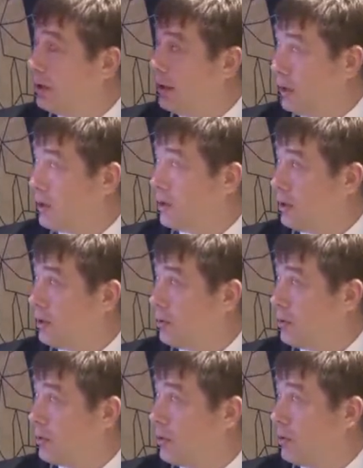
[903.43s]

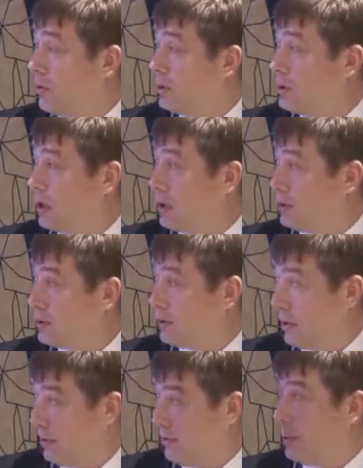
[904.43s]
clinical results
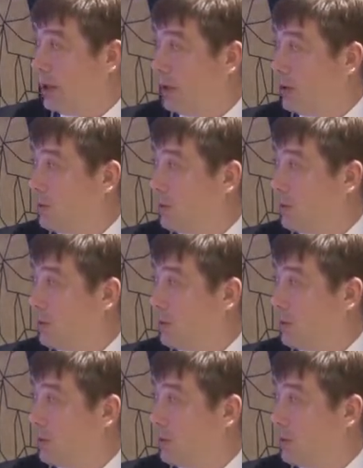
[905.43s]
if we are